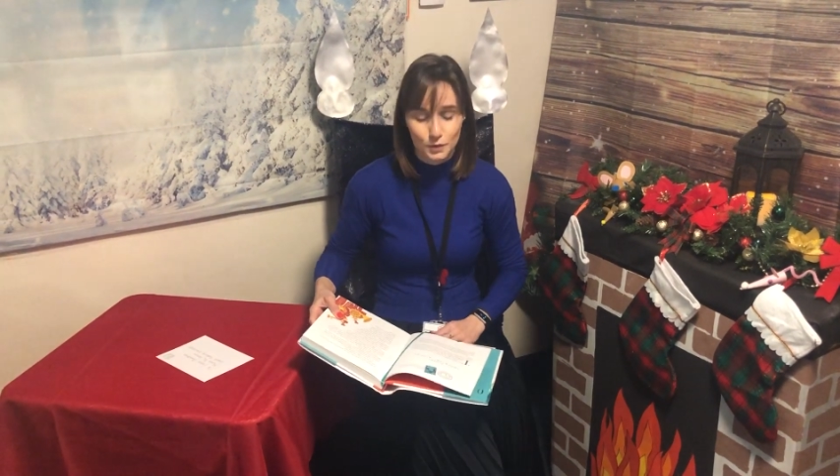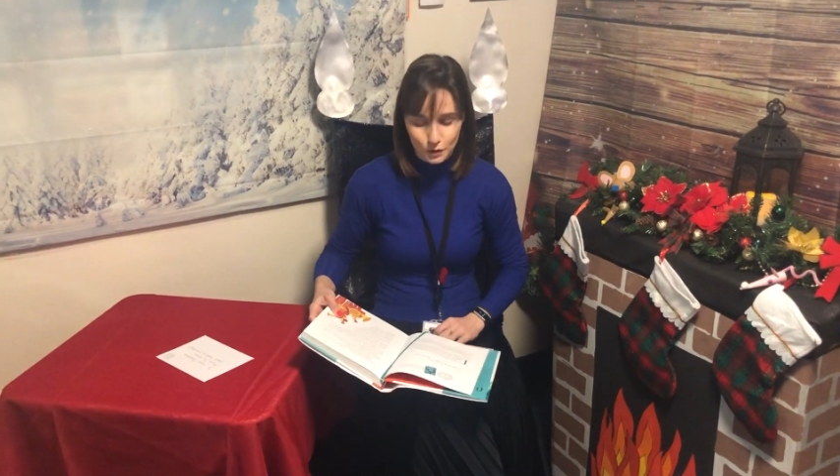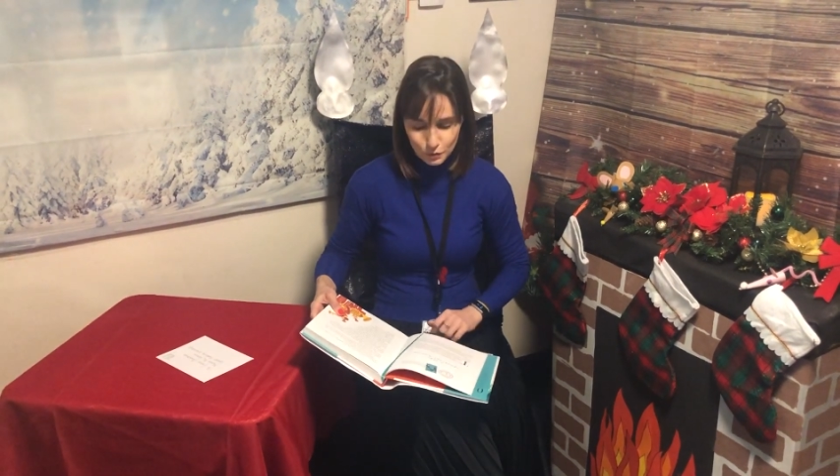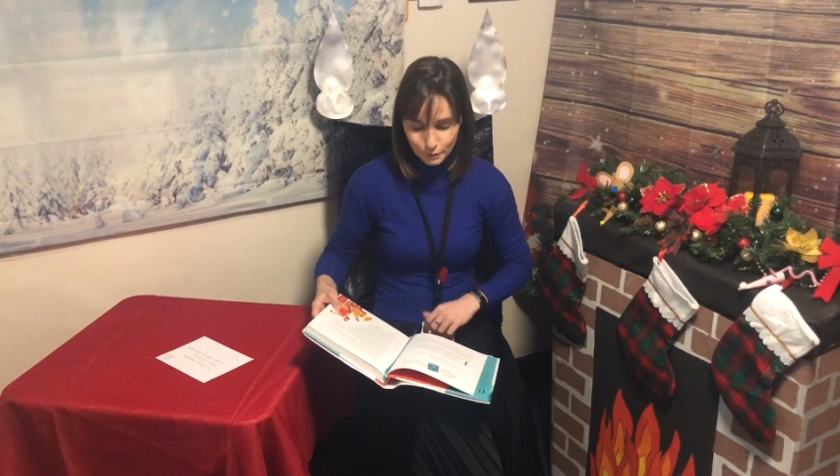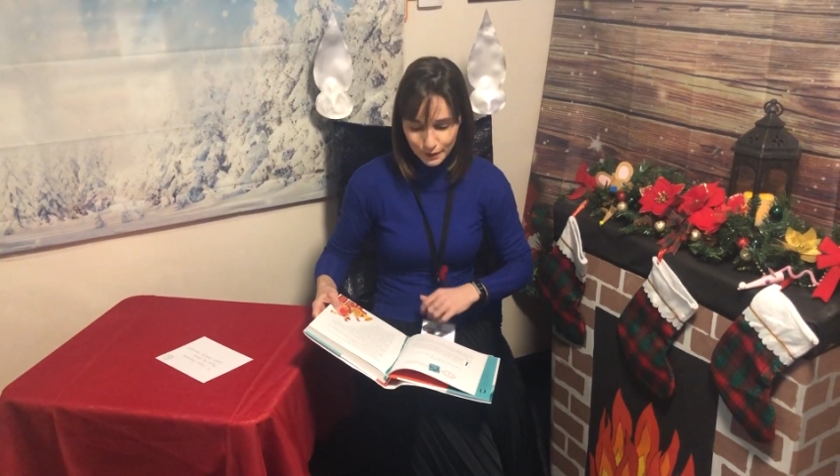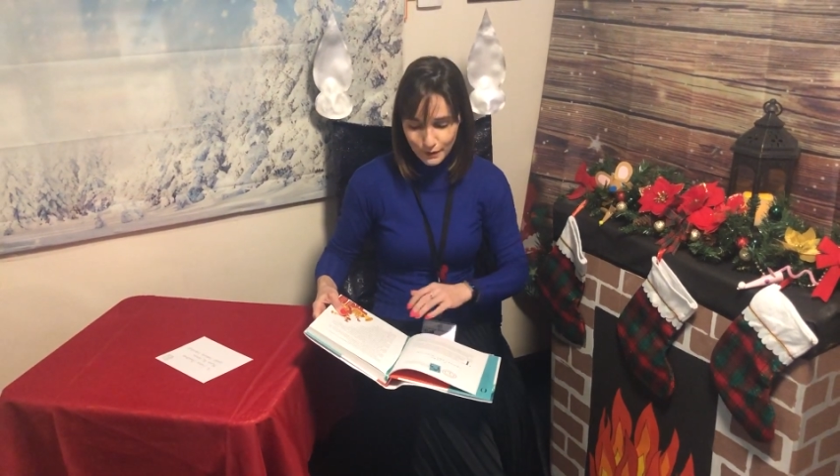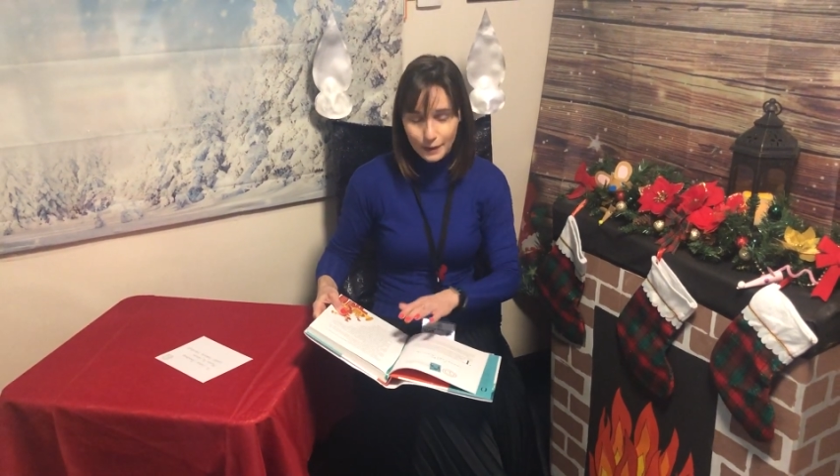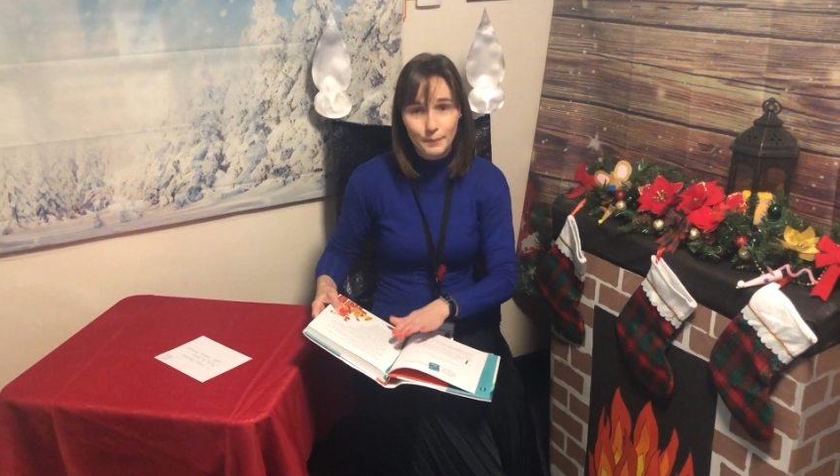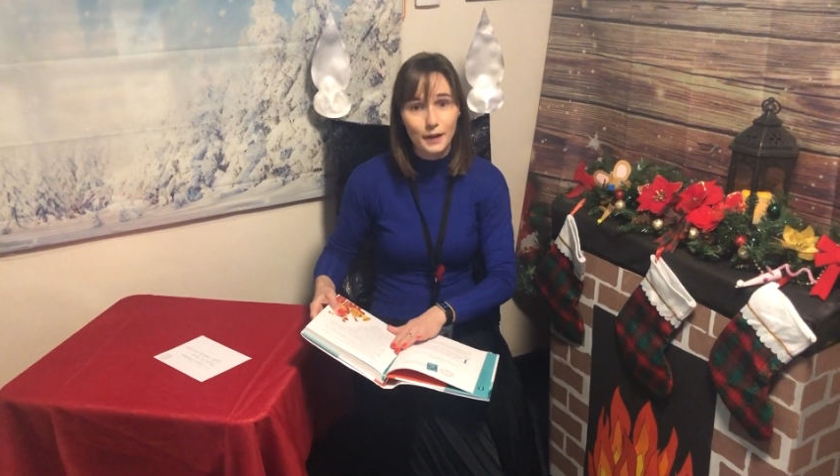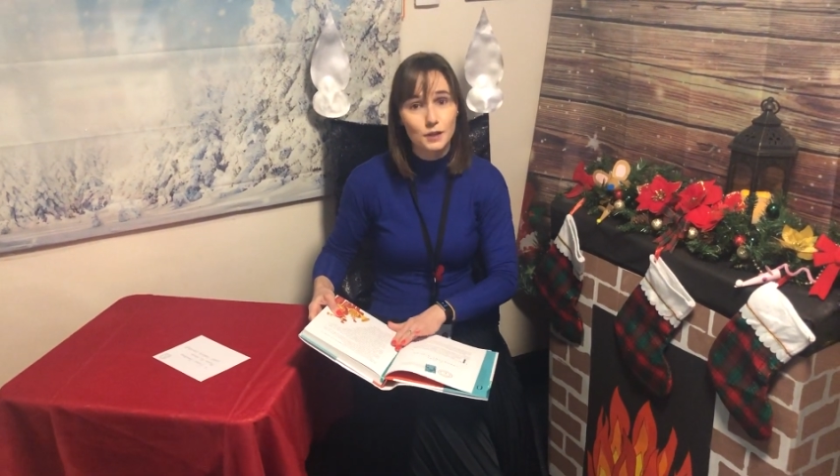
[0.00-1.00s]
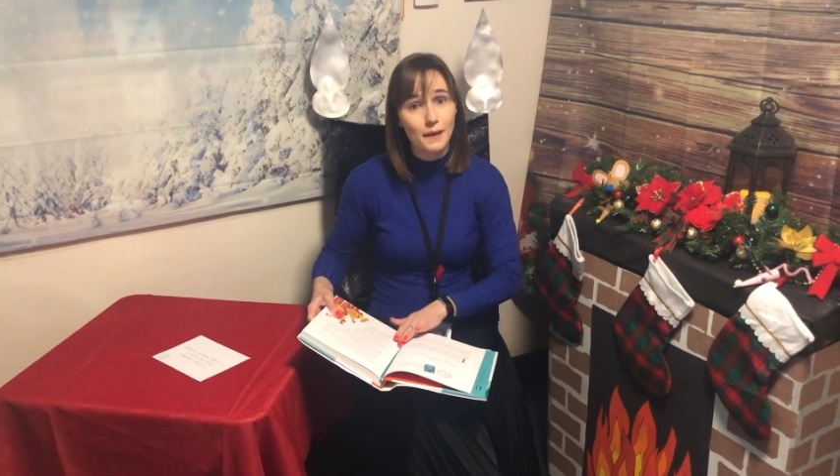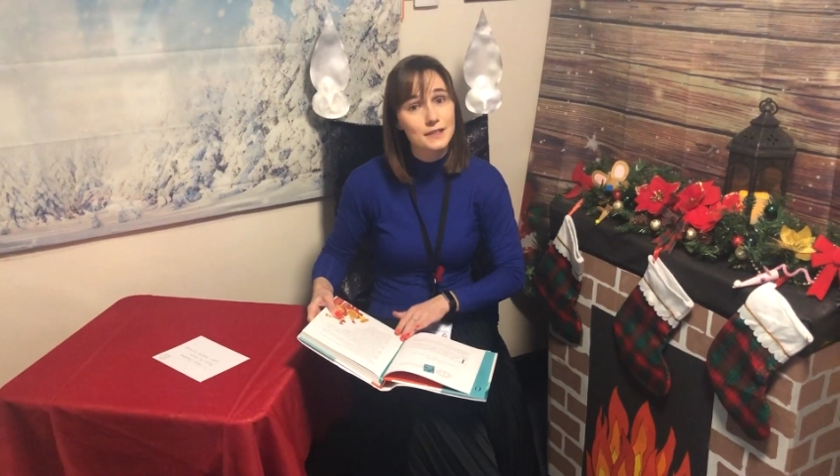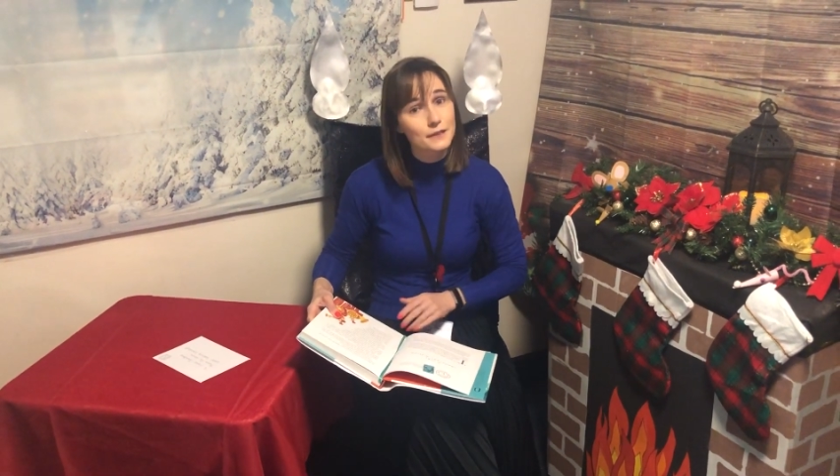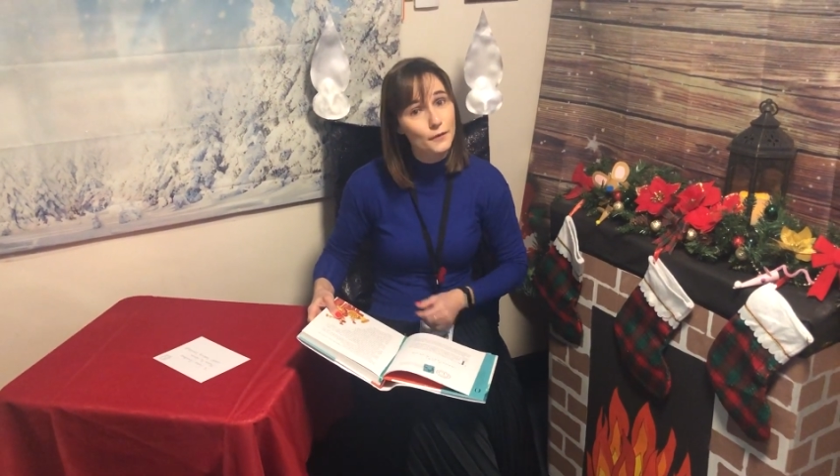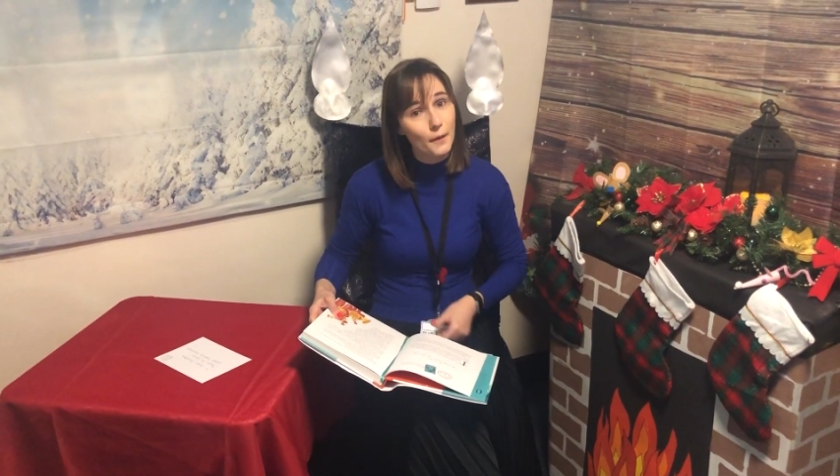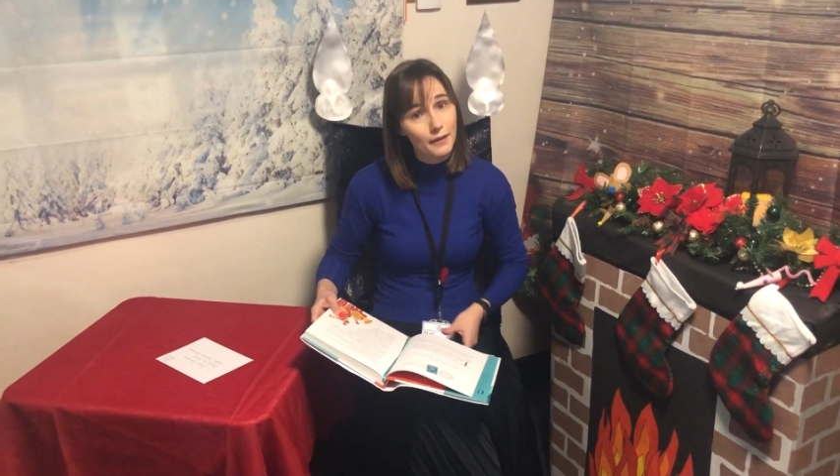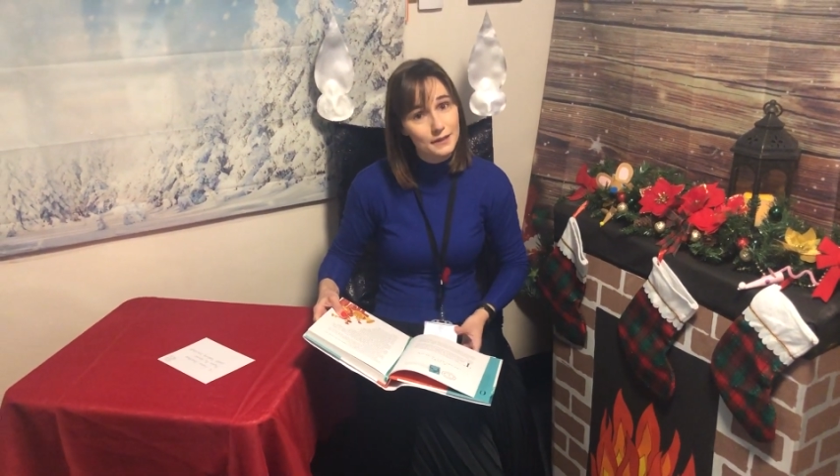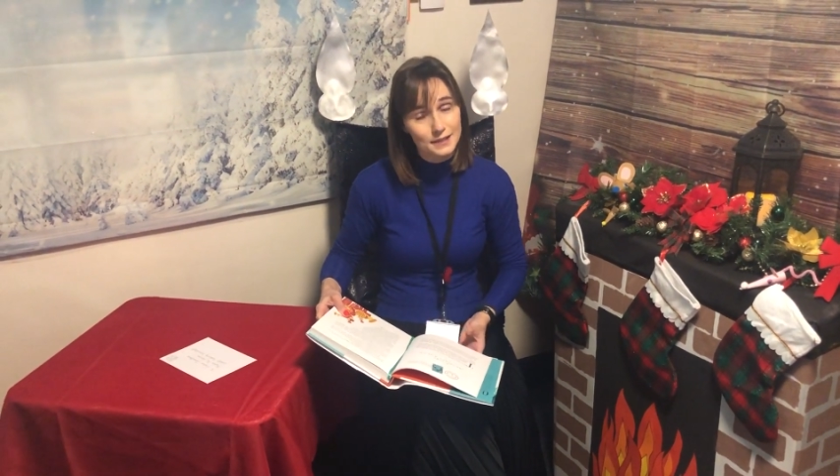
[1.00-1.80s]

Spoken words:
which will be read by 24 other